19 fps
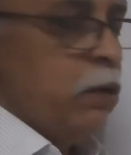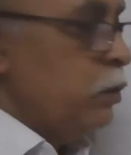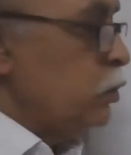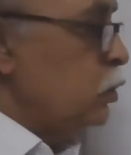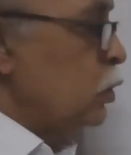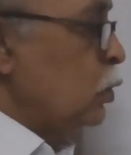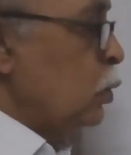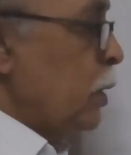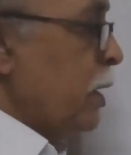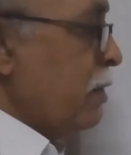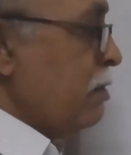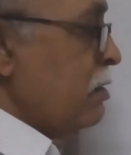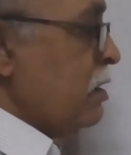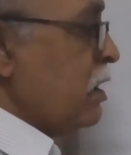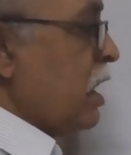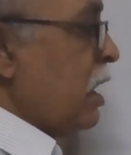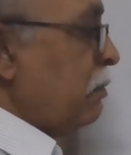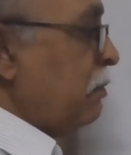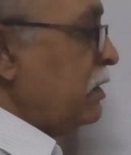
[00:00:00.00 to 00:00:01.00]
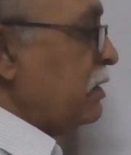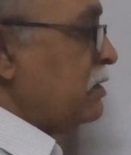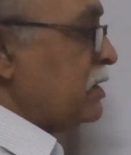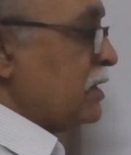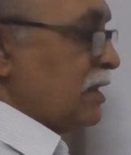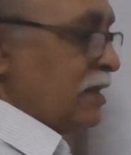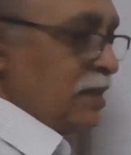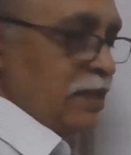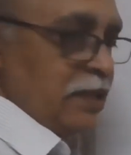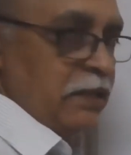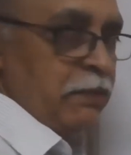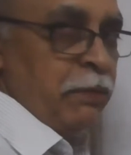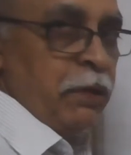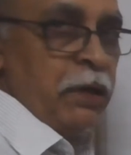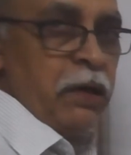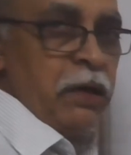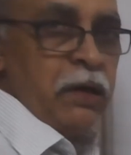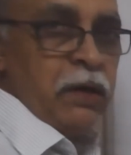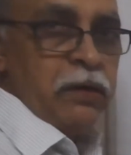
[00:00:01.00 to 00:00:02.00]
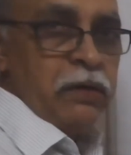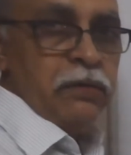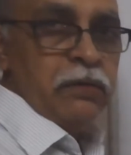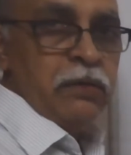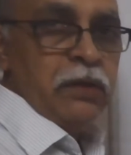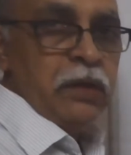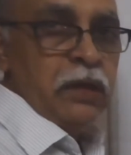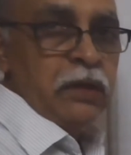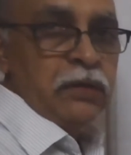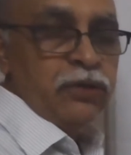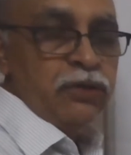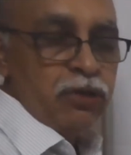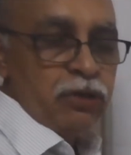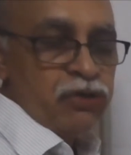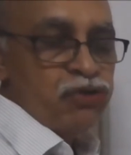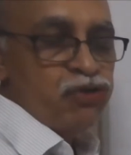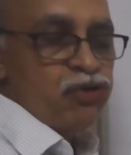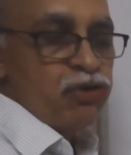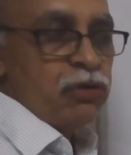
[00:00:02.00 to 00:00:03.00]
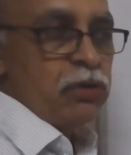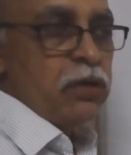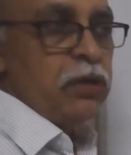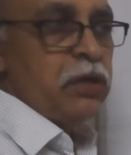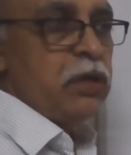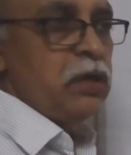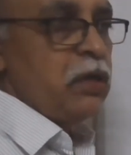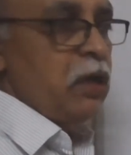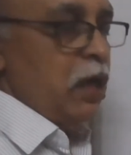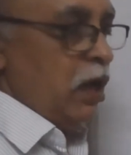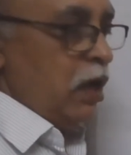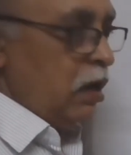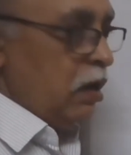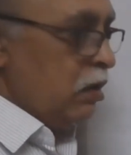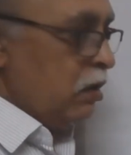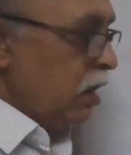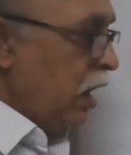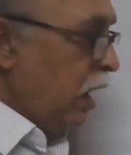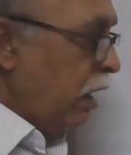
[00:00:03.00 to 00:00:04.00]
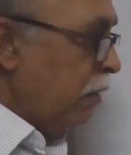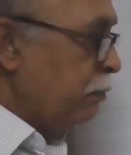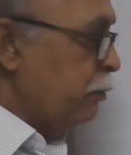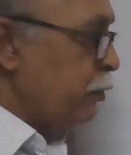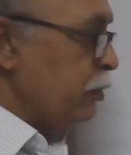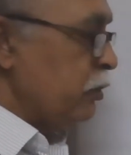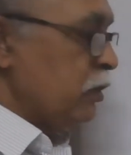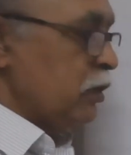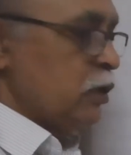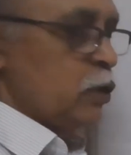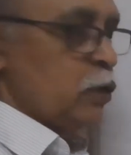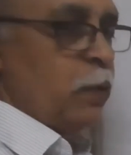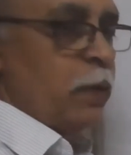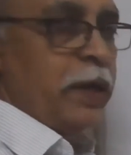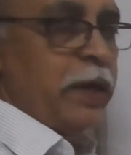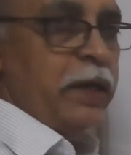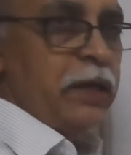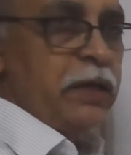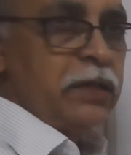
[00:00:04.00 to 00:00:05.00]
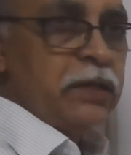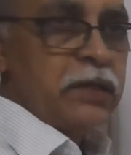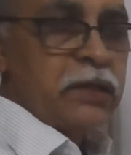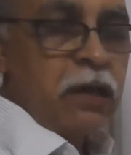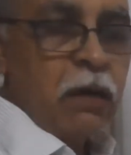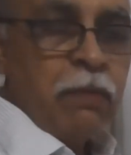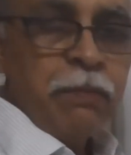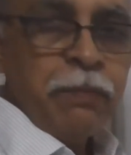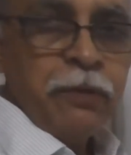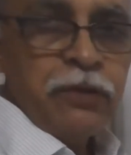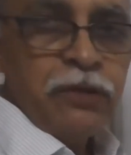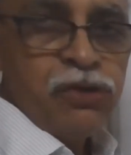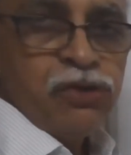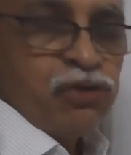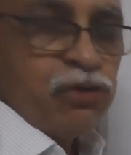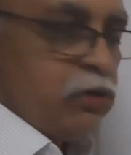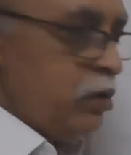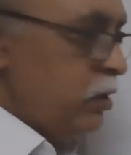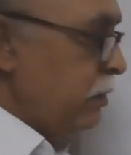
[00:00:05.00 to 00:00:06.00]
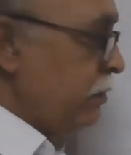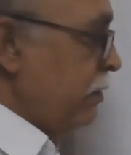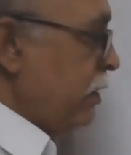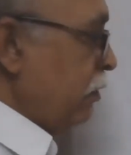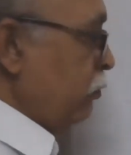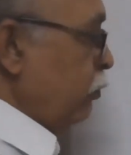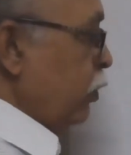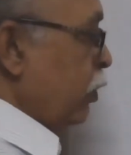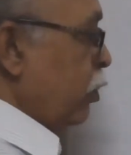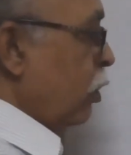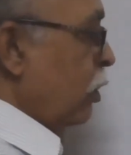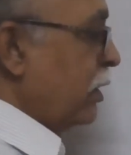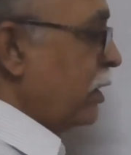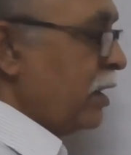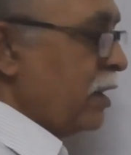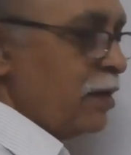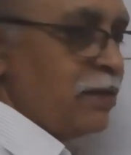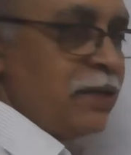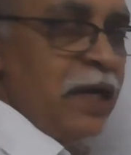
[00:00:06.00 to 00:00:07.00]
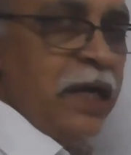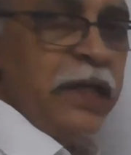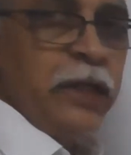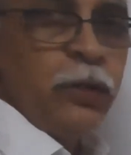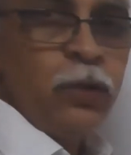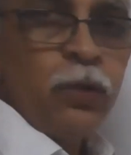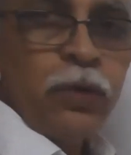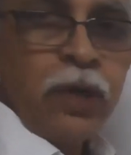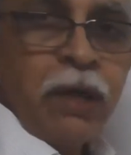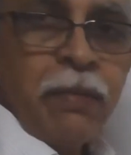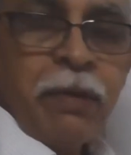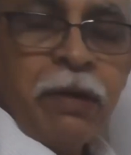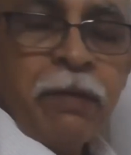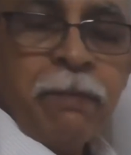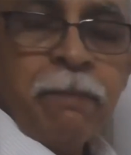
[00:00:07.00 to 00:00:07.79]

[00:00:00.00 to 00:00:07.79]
So when the gametes are similar structurally, appearance-wise, compositionally, then we call that as isogamy.